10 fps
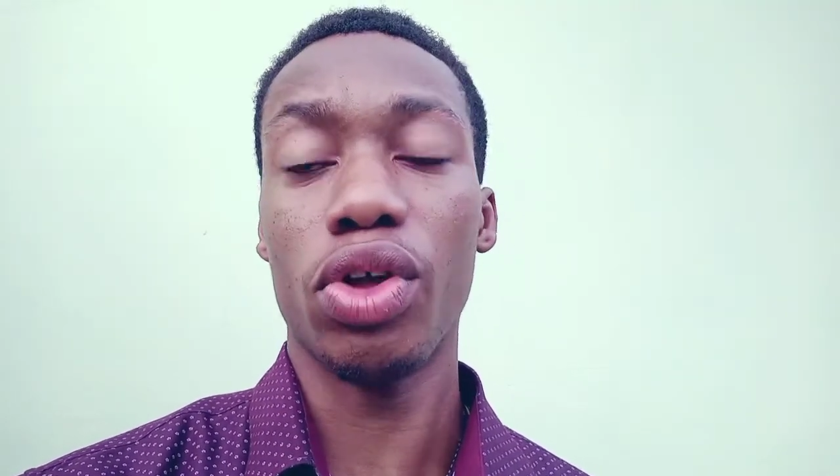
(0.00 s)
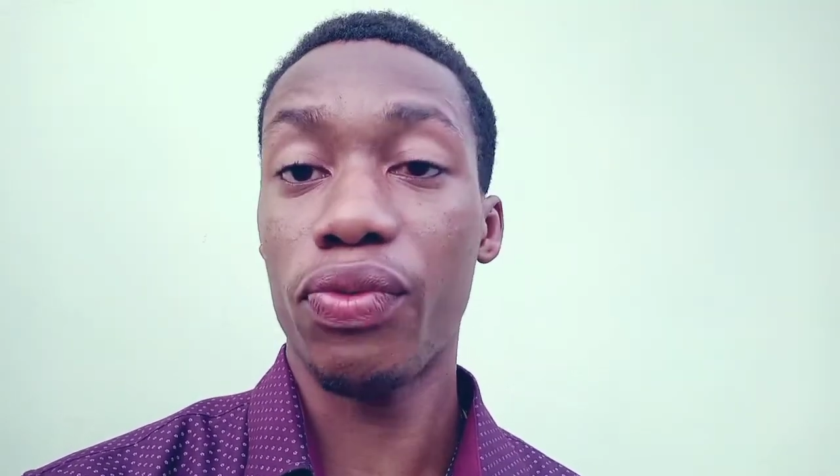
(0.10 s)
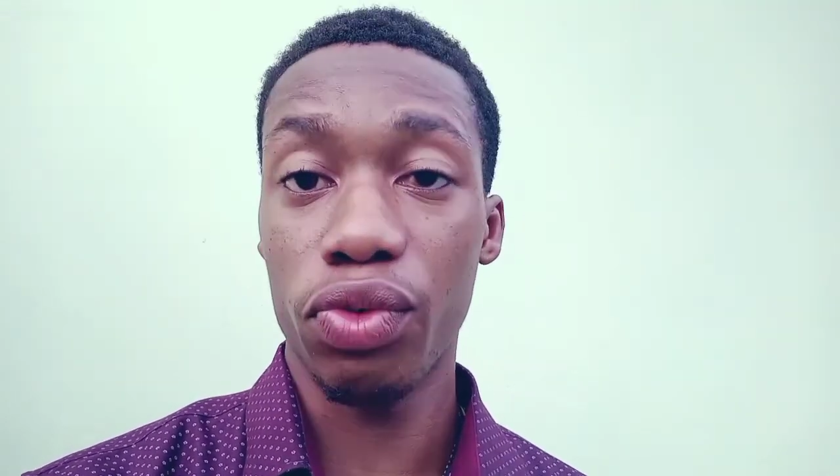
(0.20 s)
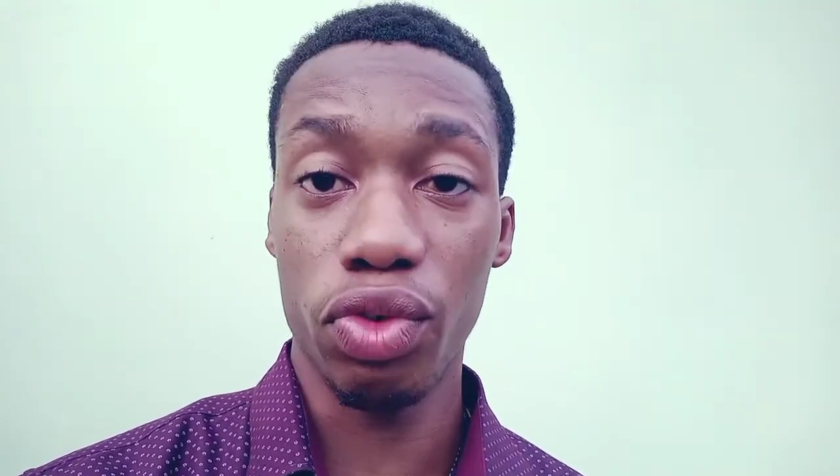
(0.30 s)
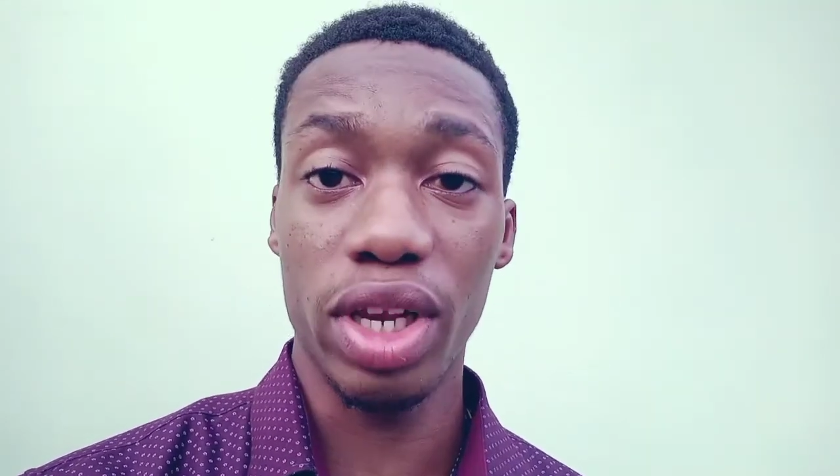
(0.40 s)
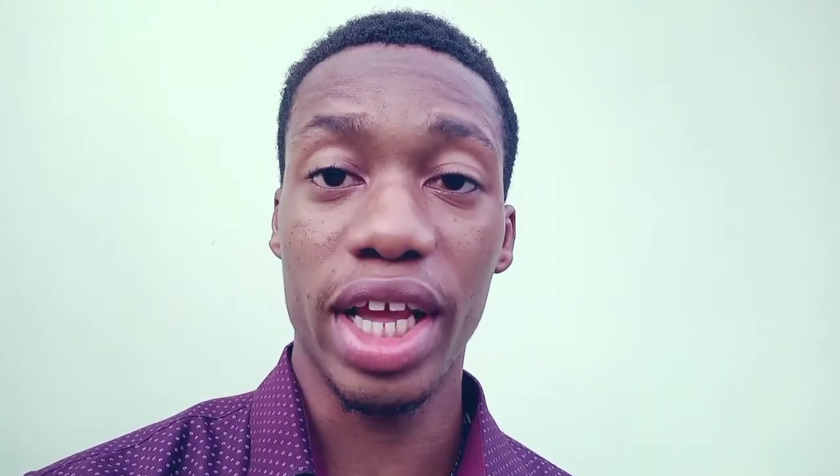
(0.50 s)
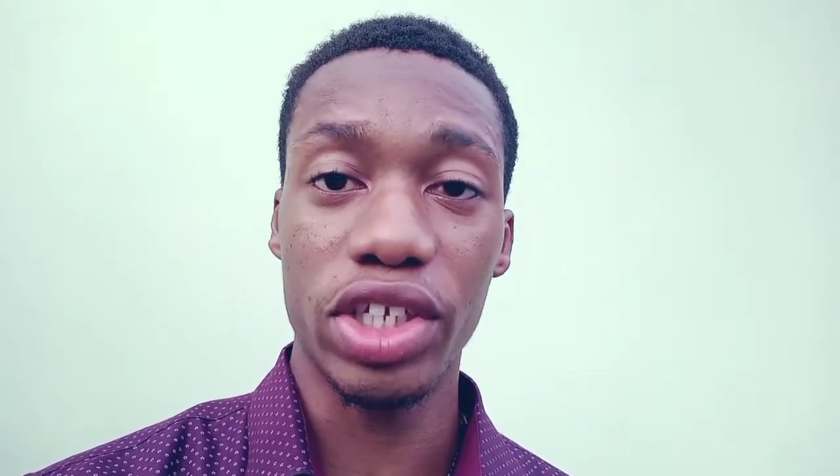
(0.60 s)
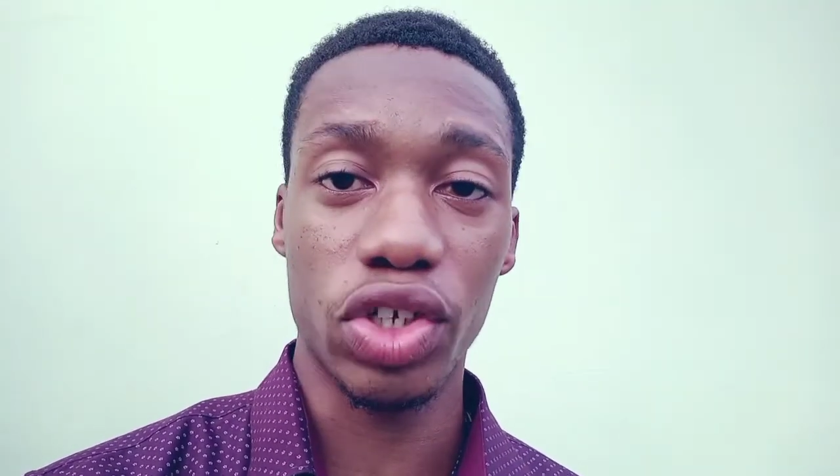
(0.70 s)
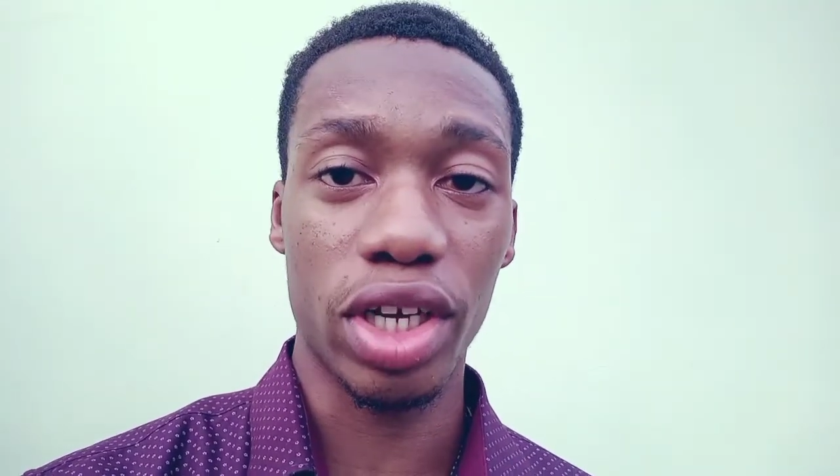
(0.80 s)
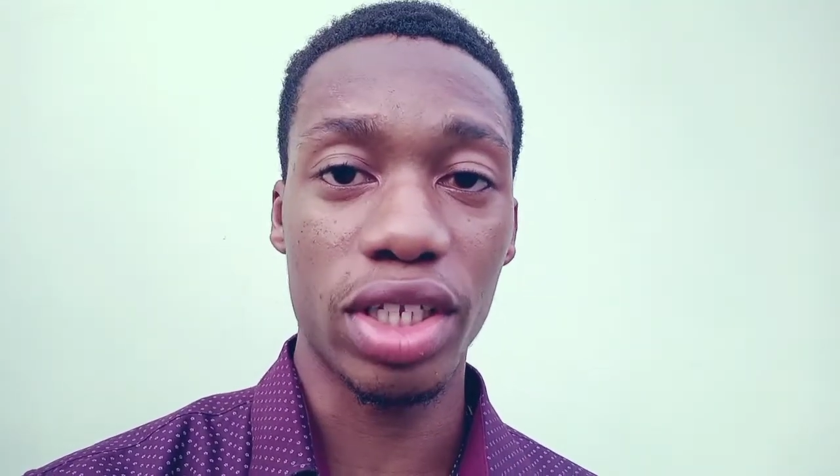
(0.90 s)
you really
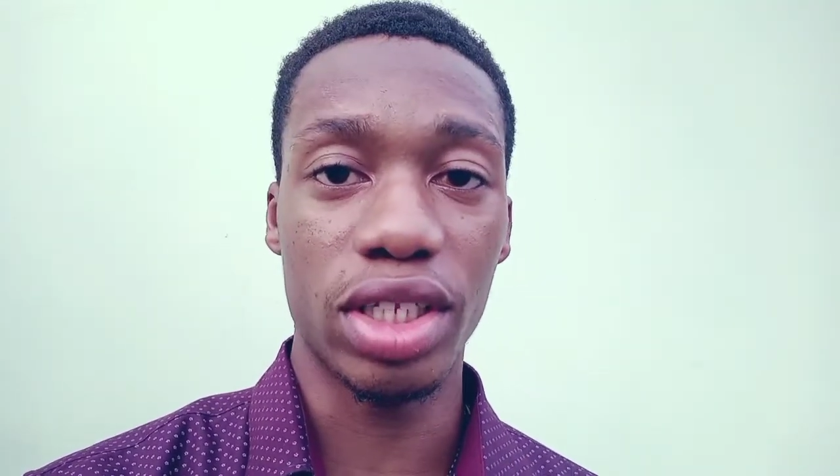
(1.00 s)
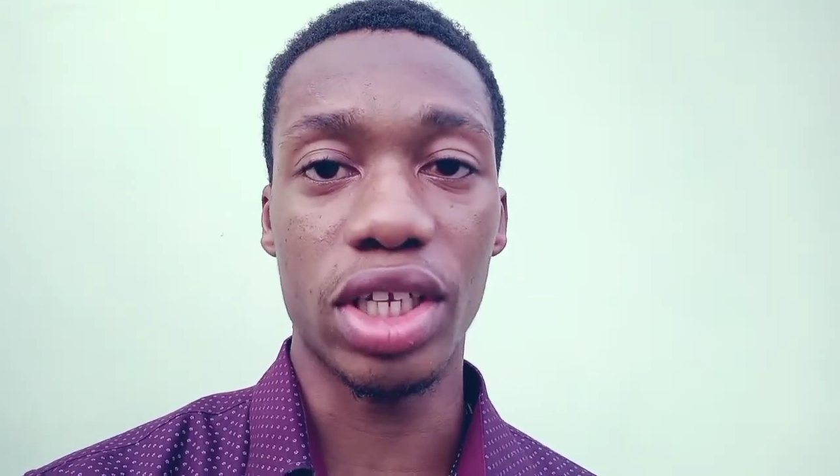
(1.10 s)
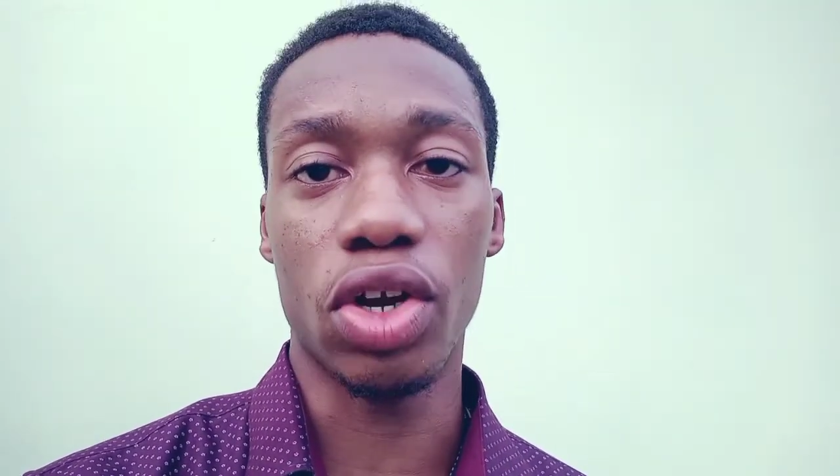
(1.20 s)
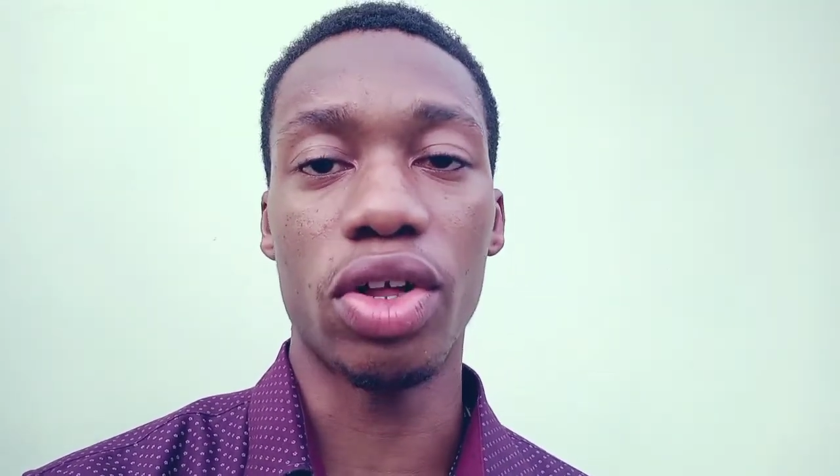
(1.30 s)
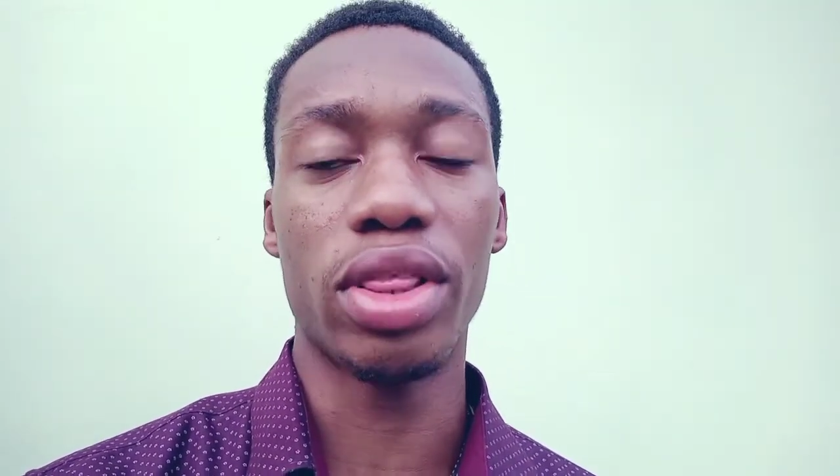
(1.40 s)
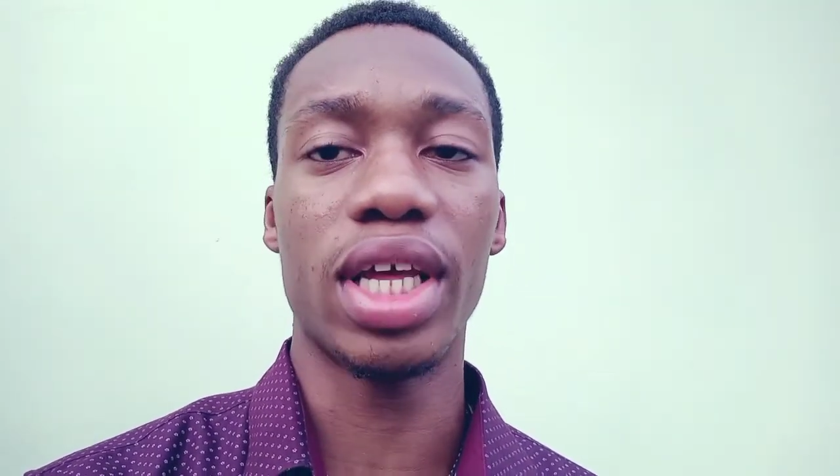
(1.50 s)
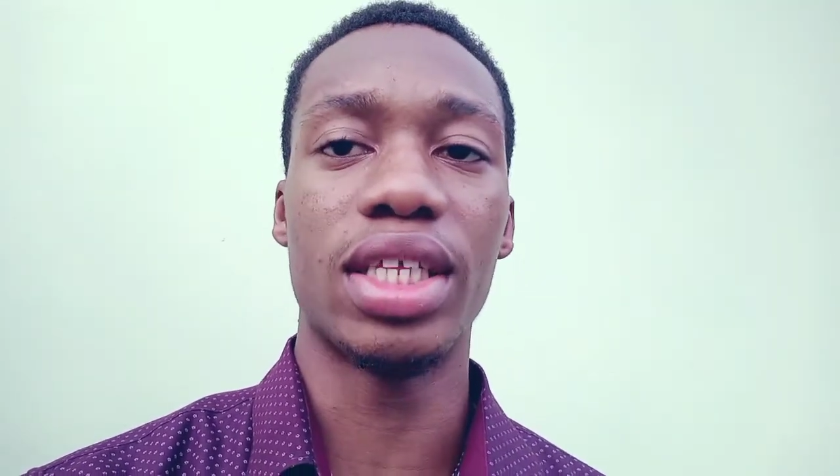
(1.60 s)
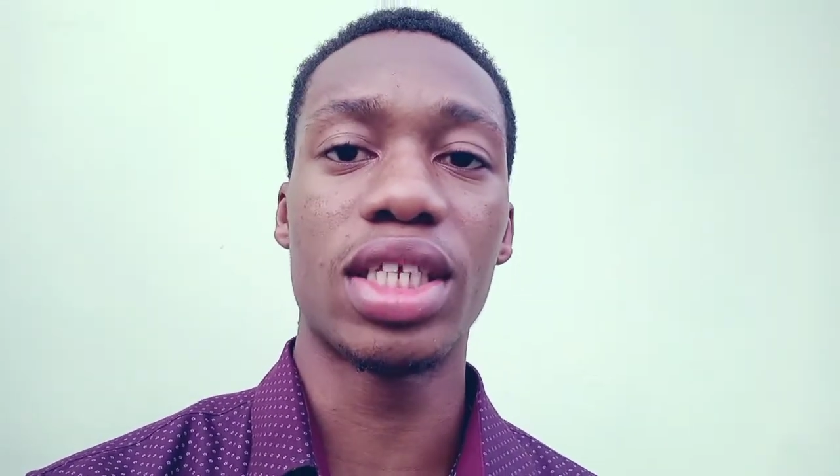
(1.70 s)
enjoyed the content.